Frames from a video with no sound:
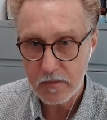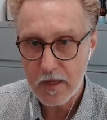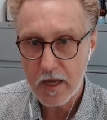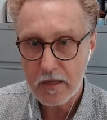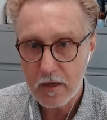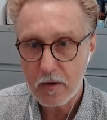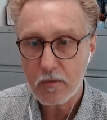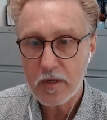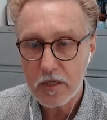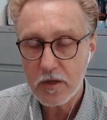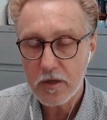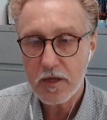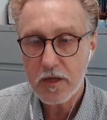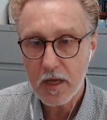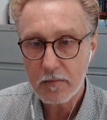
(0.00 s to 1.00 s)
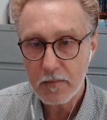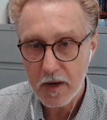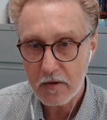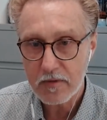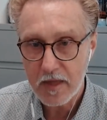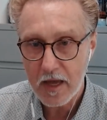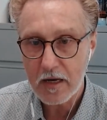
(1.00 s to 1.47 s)
That we need to think
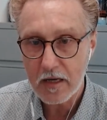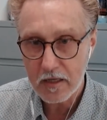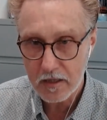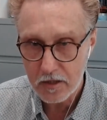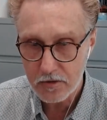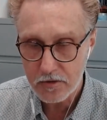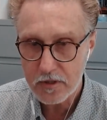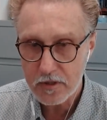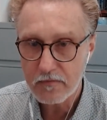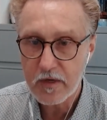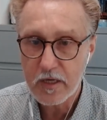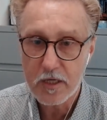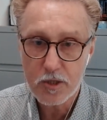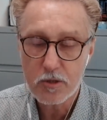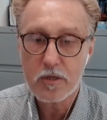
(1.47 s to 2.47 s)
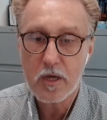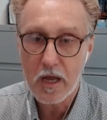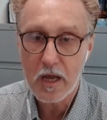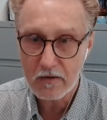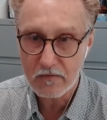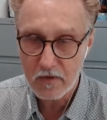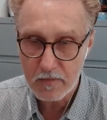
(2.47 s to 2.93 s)
about that inclusivity issue, that
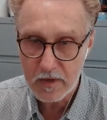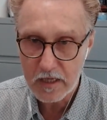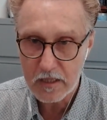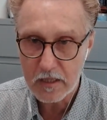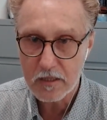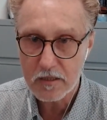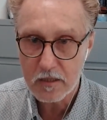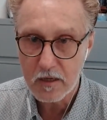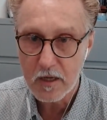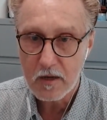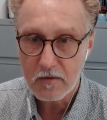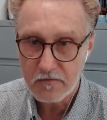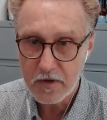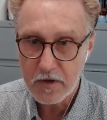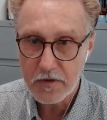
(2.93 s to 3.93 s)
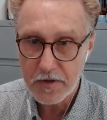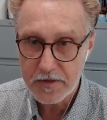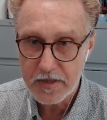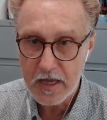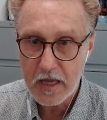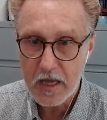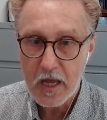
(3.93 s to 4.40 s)
everybody needs to feel that
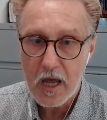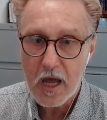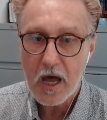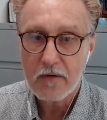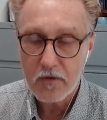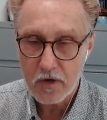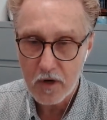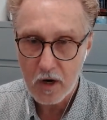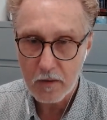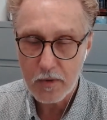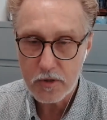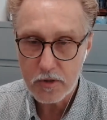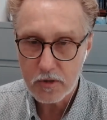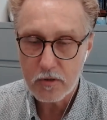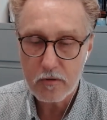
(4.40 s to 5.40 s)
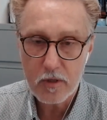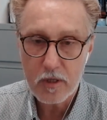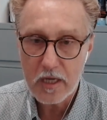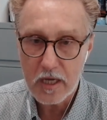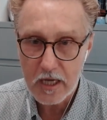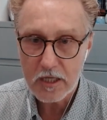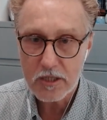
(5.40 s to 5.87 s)
they have an
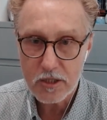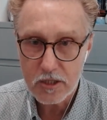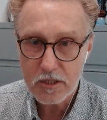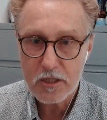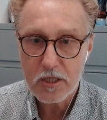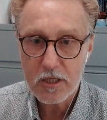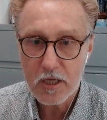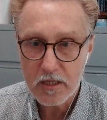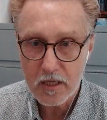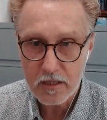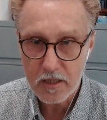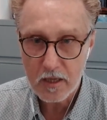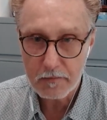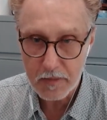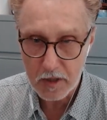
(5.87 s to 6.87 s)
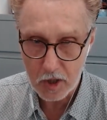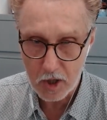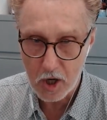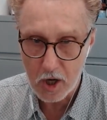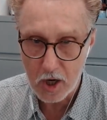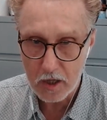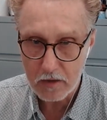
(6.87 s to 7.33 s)
opportunity, agency, and that they
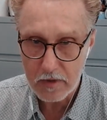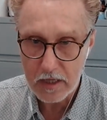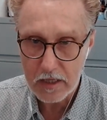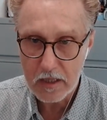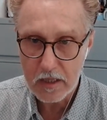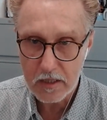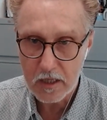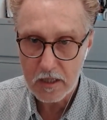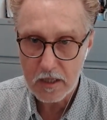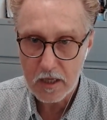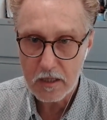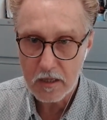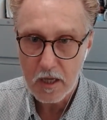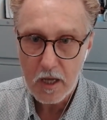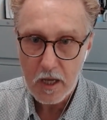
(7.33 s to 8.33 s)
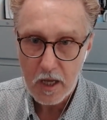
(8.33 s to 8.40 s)
belong, right? And